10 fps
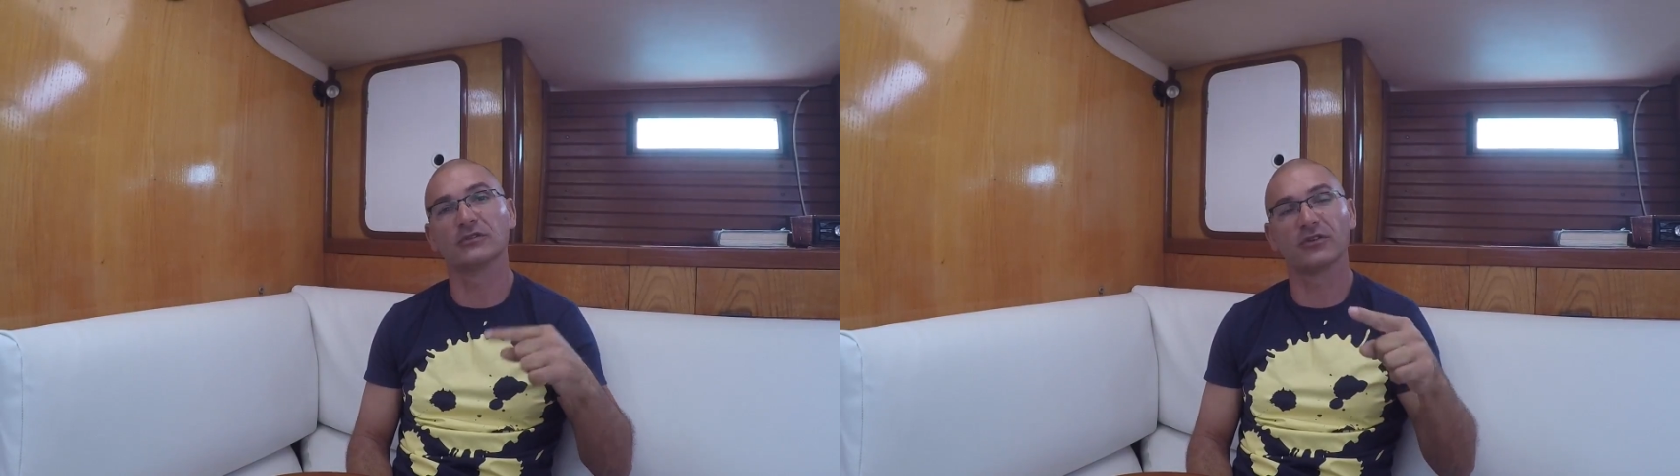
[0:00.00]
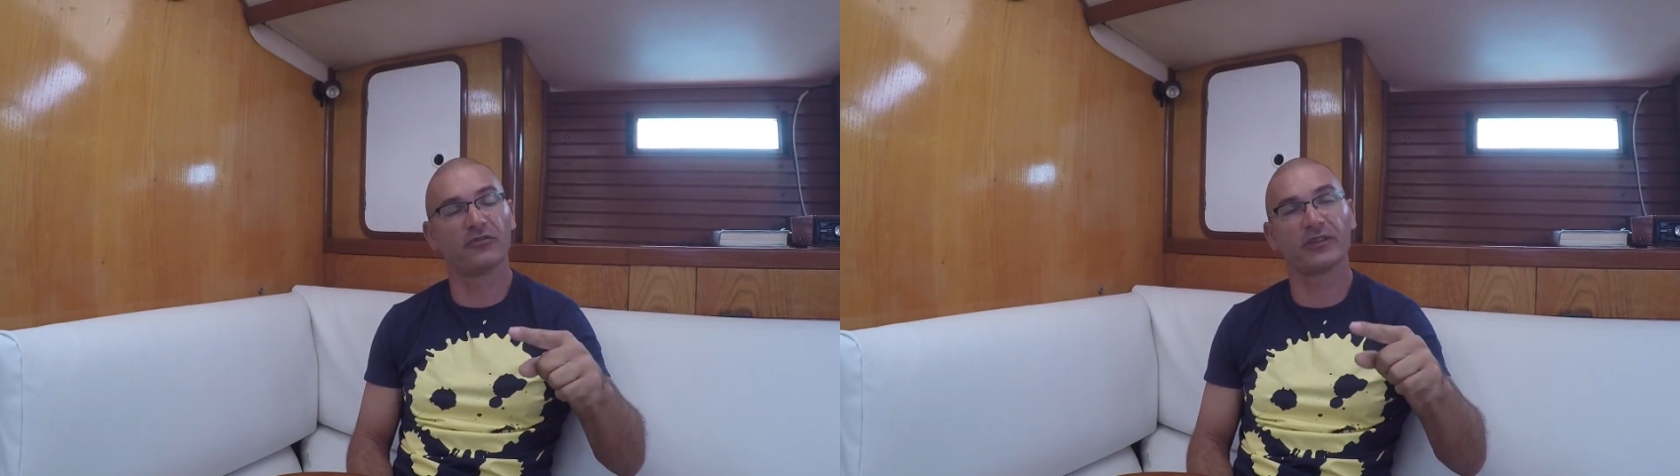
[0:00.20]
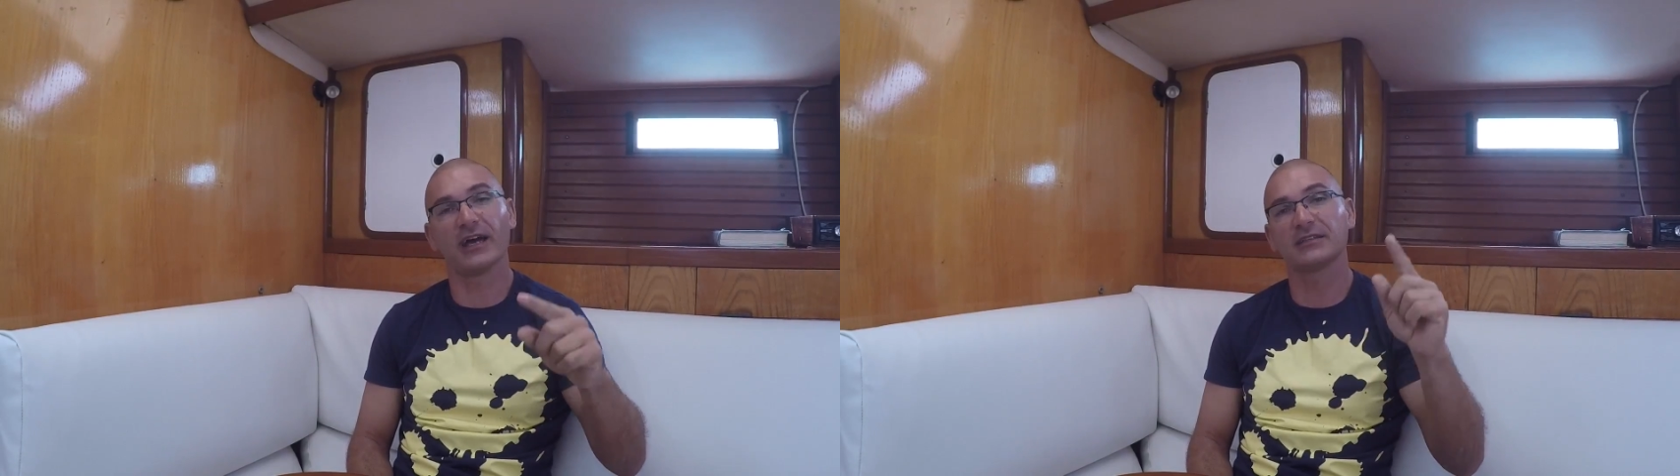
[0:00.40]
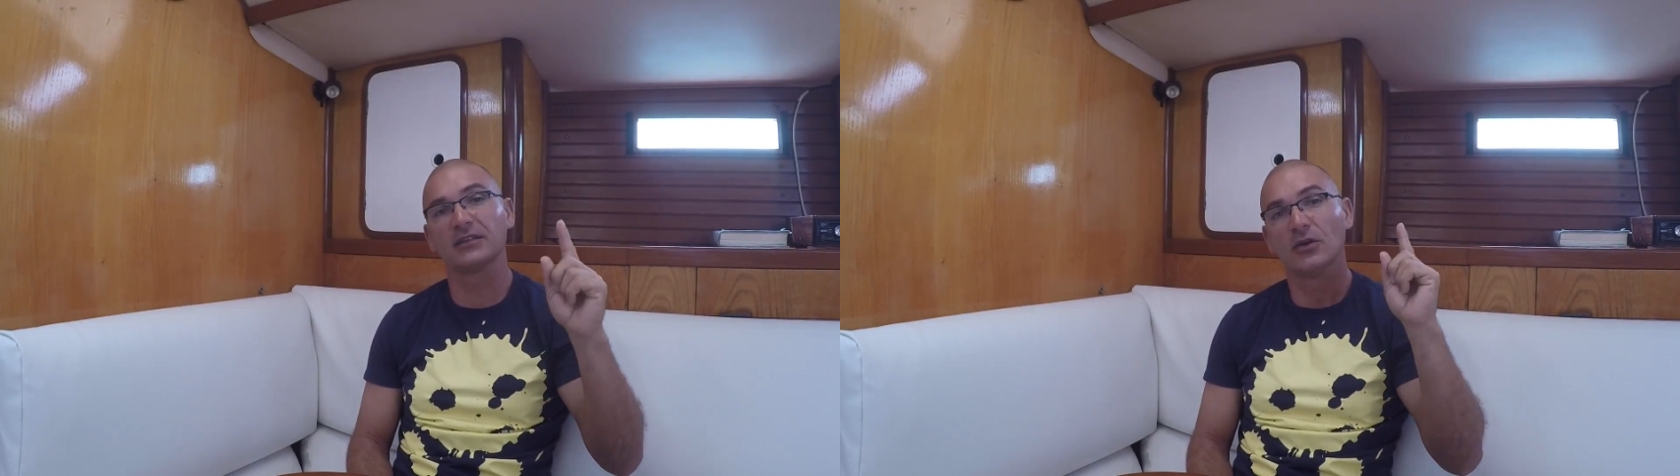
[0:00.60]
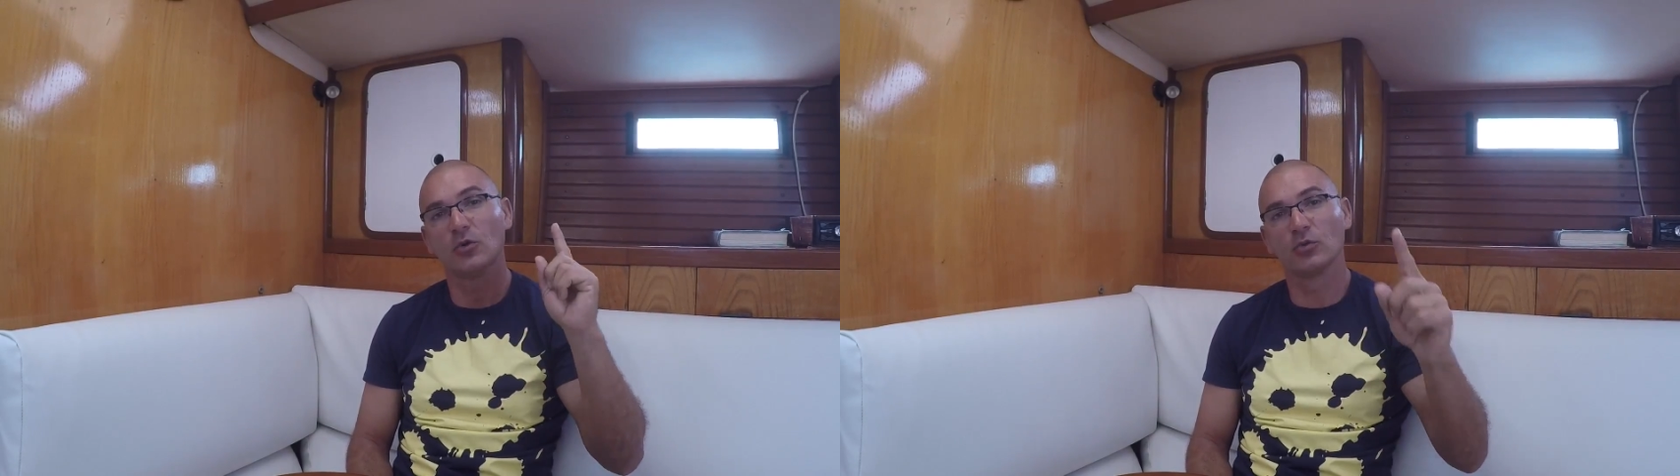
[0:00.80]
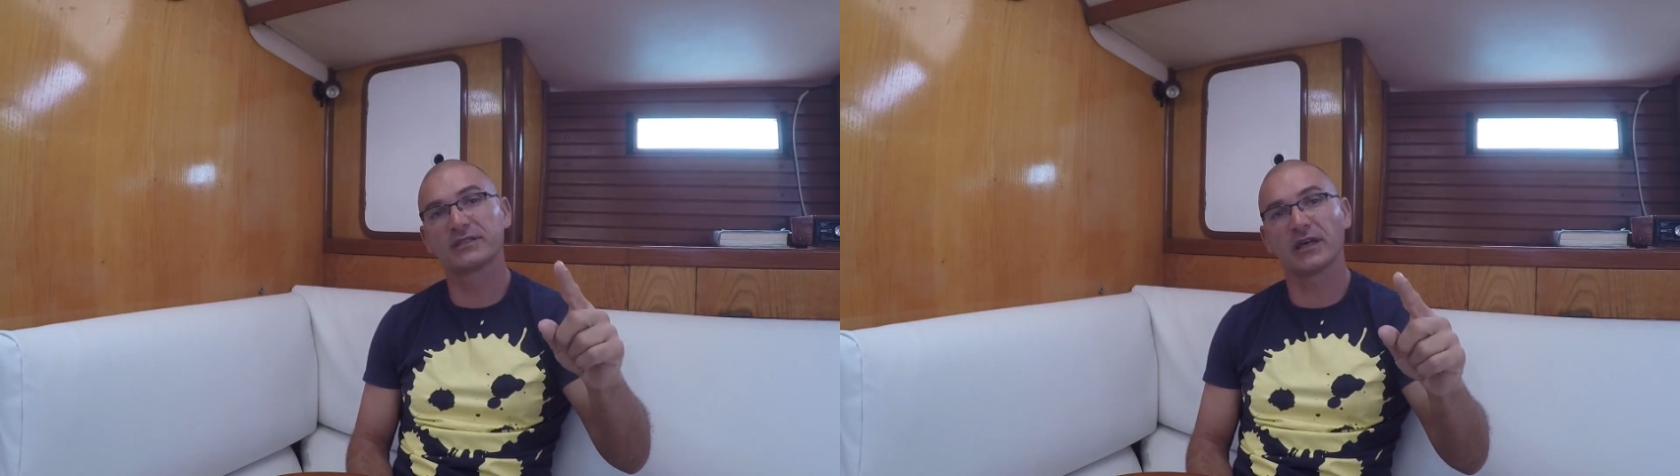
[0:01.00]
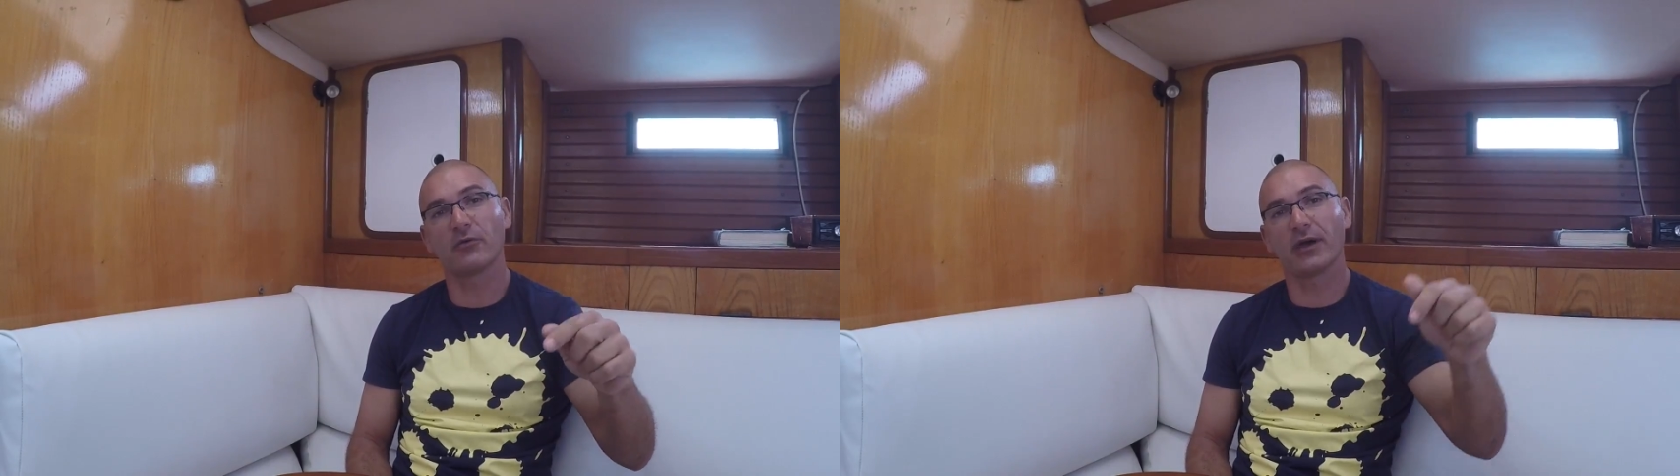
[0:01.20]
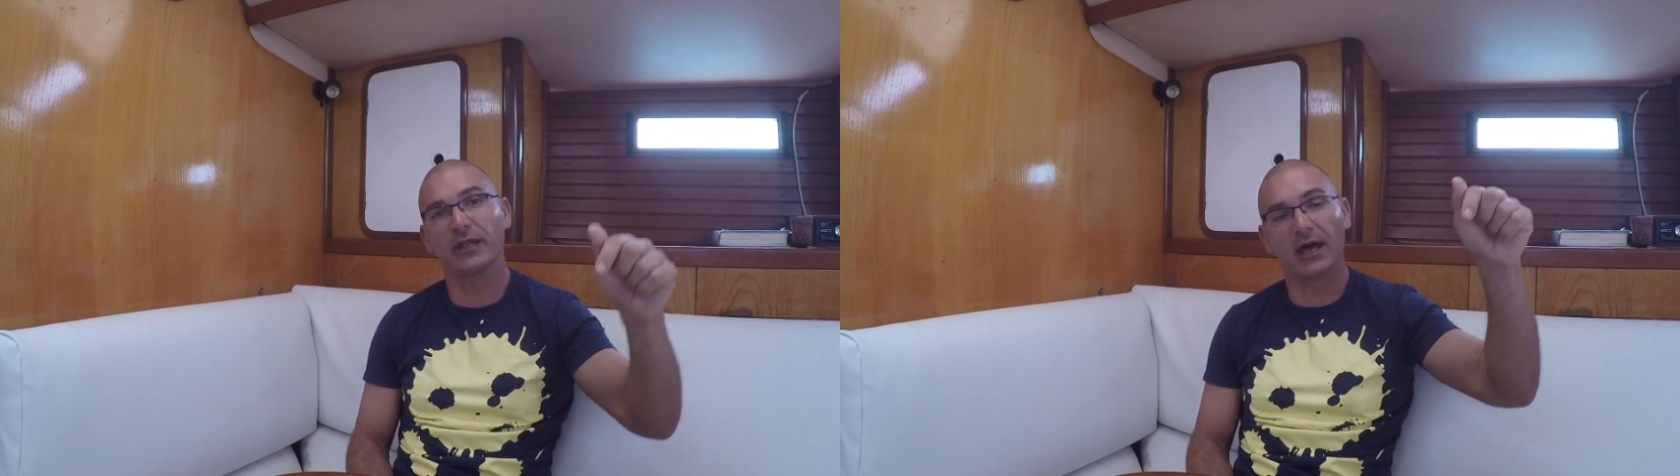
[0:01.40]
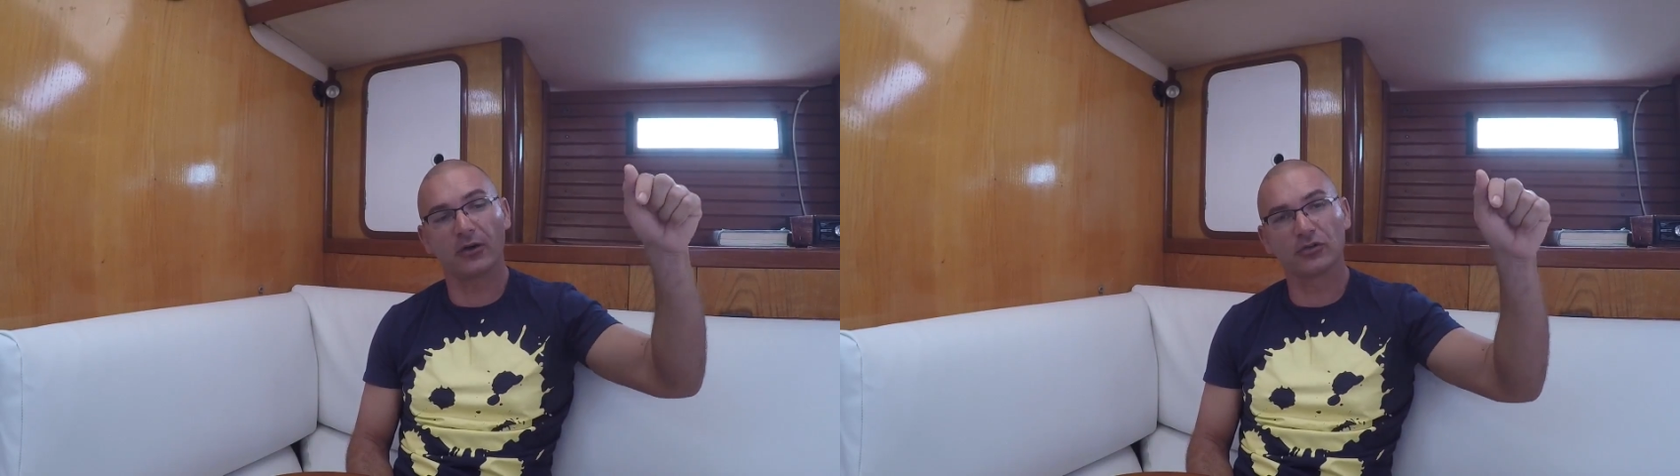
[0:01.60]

So for that we start right now.